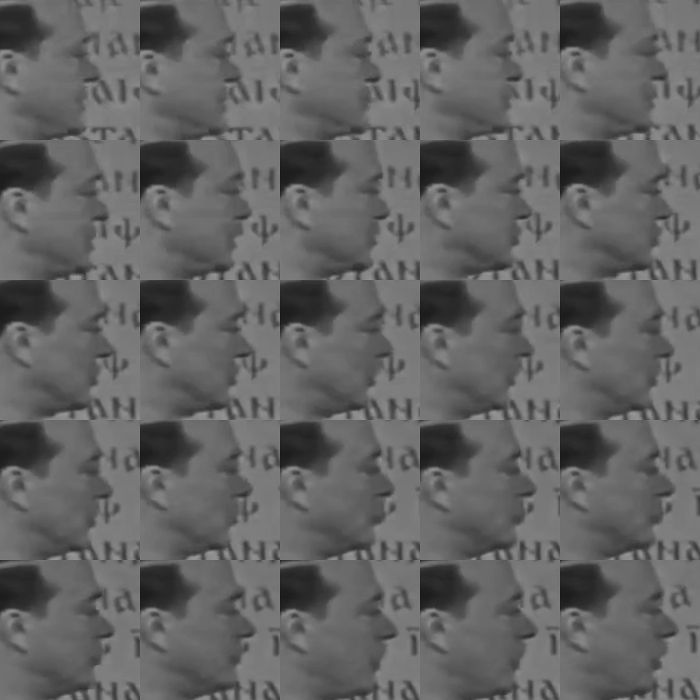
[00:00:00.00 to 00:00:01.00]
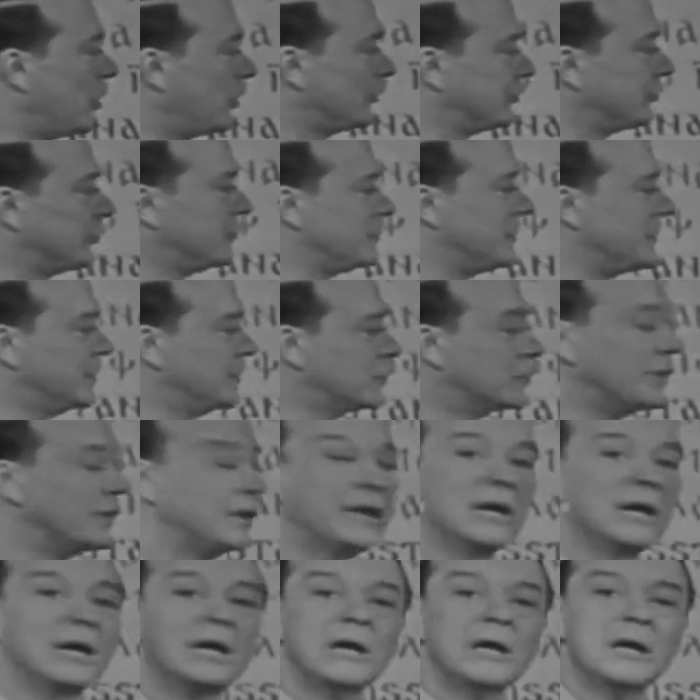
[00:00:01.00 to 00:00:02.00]
does this, although it could have also been a
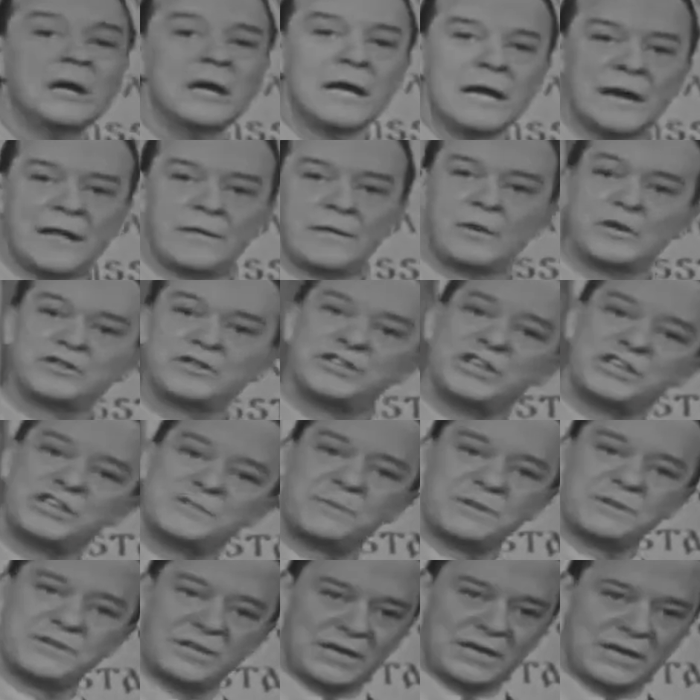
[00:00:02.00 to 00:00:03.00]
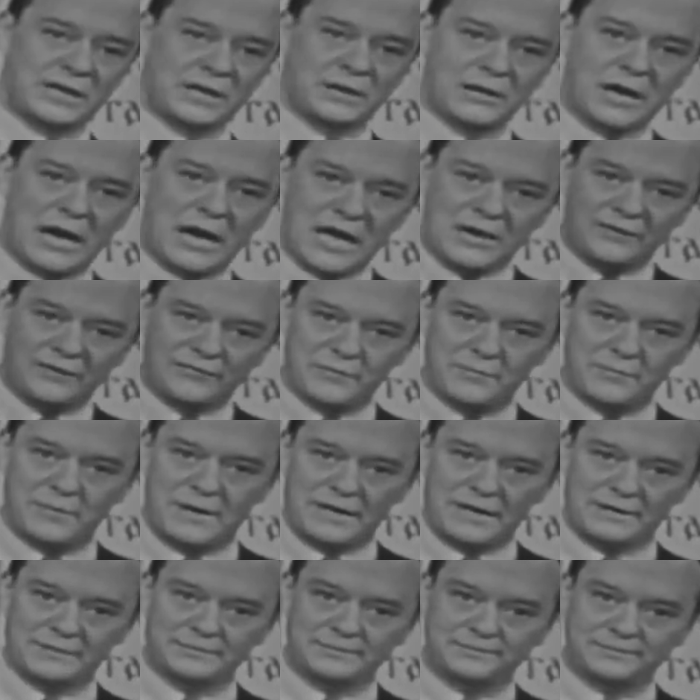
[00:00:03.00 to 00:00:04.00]
Greek. In other words, this particular
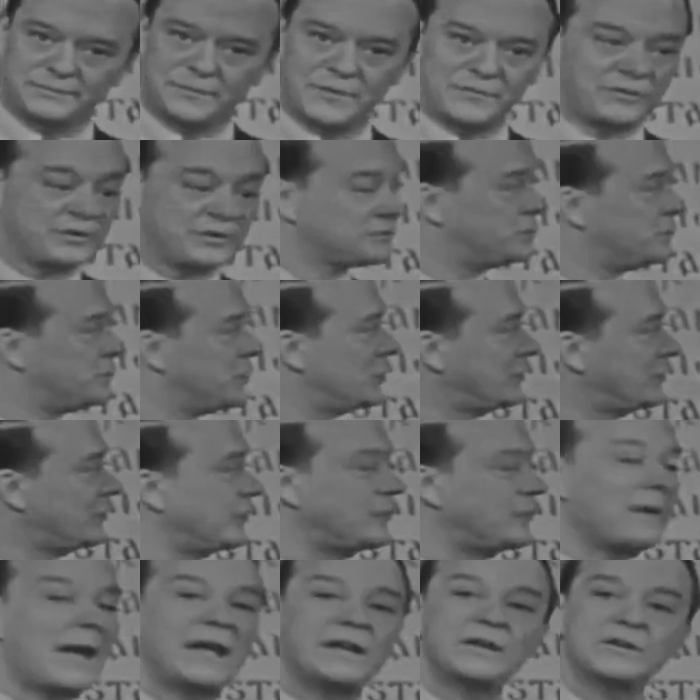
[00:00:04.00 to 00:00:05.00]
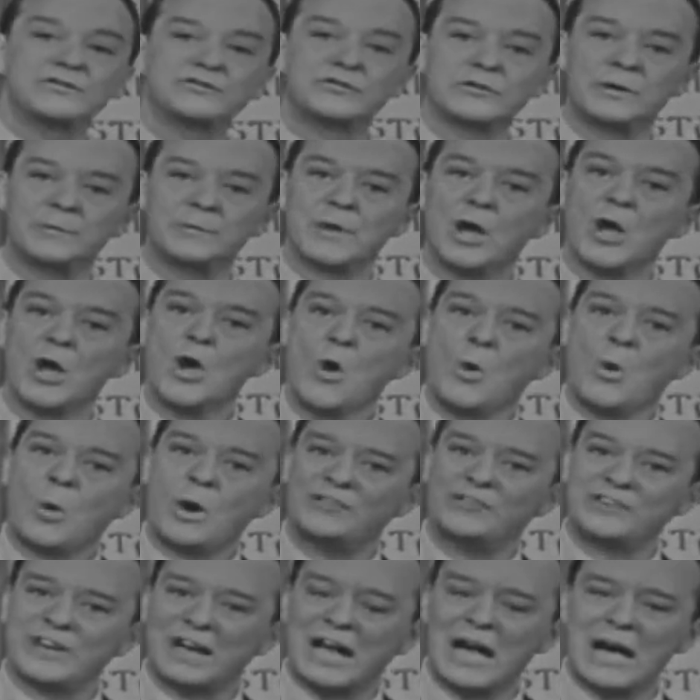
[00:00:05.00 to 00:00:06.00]
alphabet of this beautiful manuscript
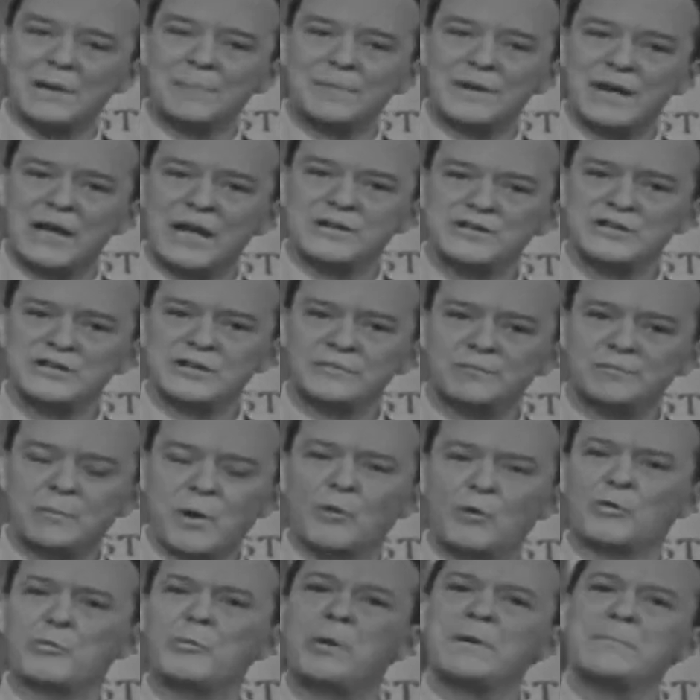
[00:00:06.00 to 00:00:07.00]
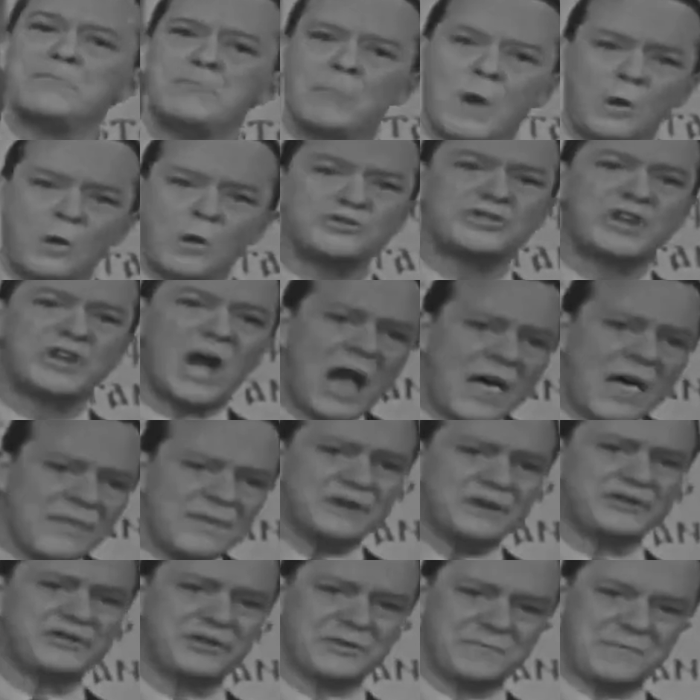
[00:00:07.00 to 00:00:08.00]
was a combination of both, but most
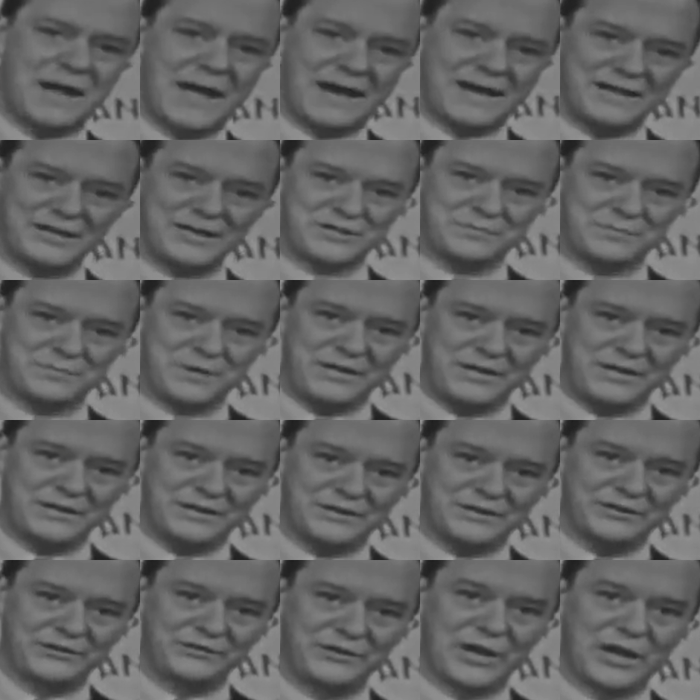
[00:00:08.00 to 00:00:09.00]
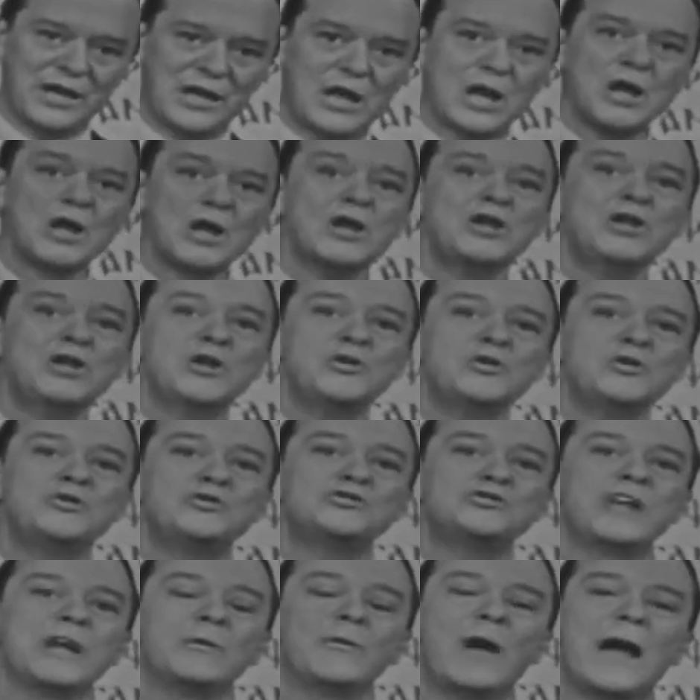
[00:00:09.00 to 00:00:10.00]
other Germanic speakers
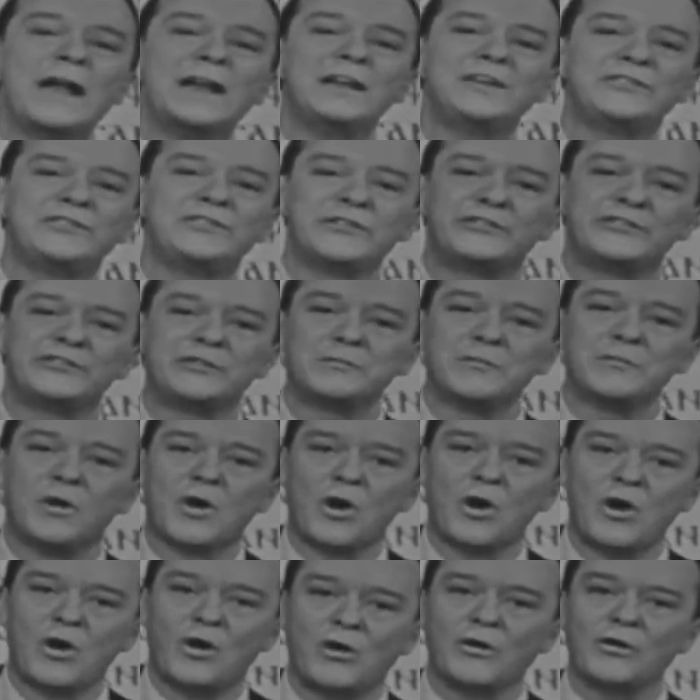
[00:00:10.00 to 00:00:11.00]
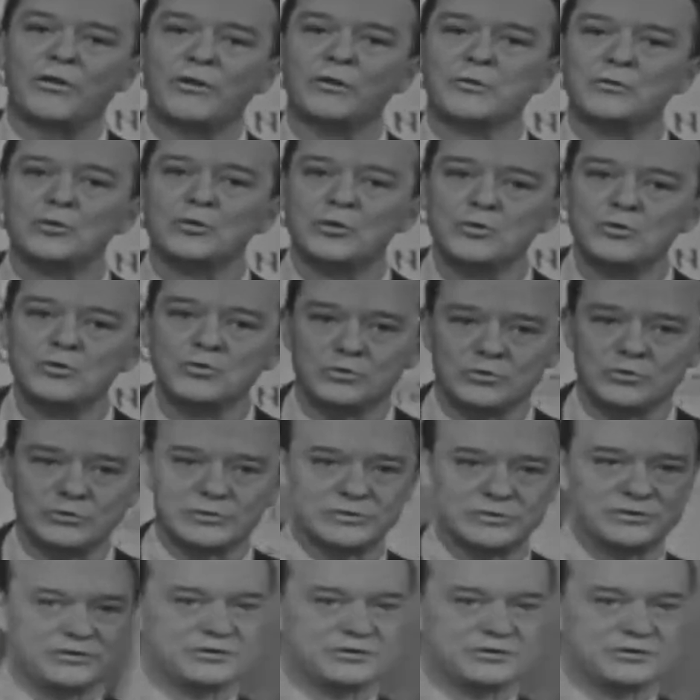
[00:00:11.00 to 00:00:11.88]
used a writing system called the runes.